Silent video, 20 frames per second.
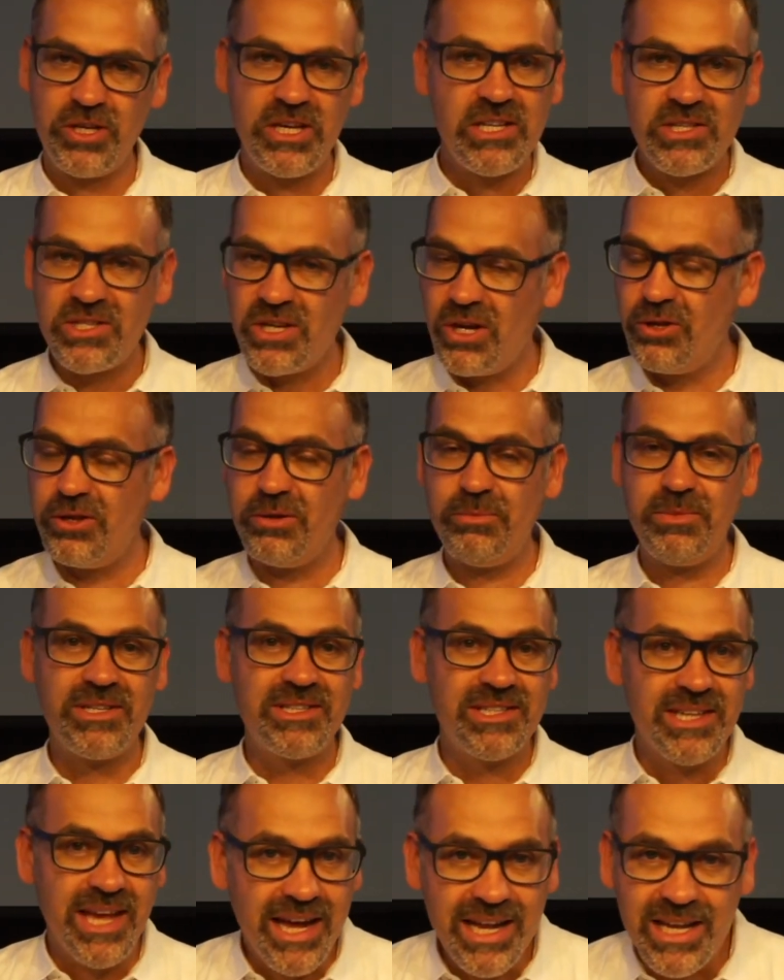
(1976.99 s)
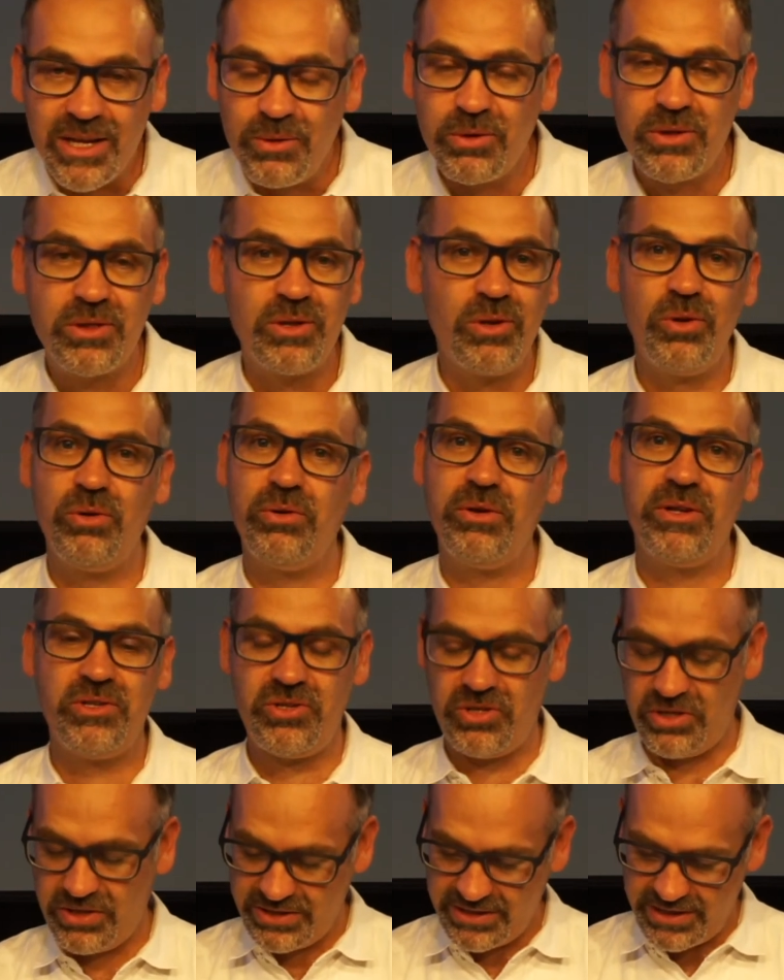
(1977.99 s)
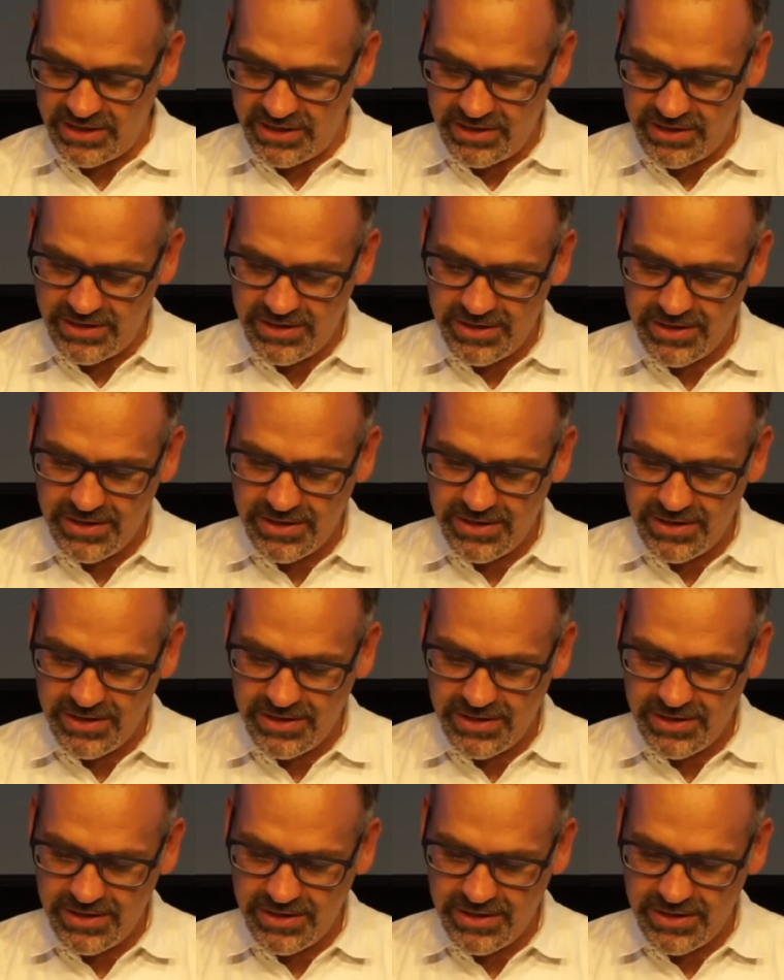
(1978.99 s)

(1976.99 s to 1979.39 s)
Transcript: He told them exactly what the Lord had just said.